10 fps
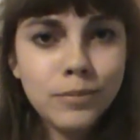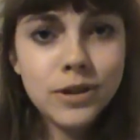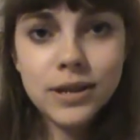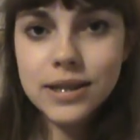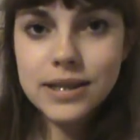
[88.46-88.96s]

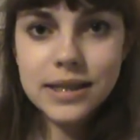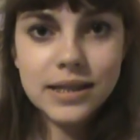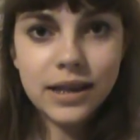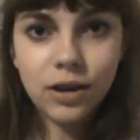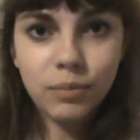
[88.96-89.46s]
just going to
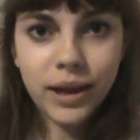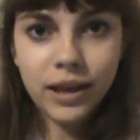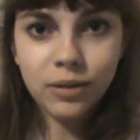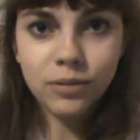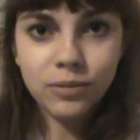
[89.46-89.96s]
detail
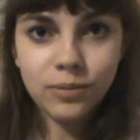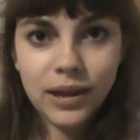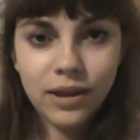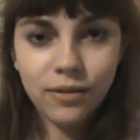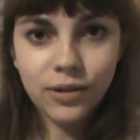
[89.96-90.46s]
my
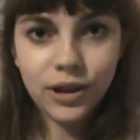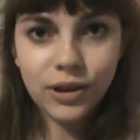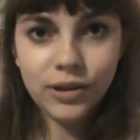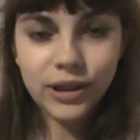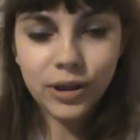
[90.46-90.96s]
week for
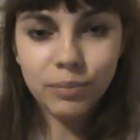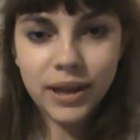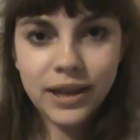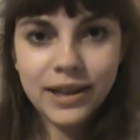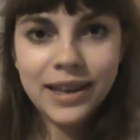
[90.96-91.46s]
you a little
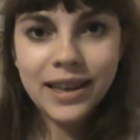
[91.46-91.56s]
bit.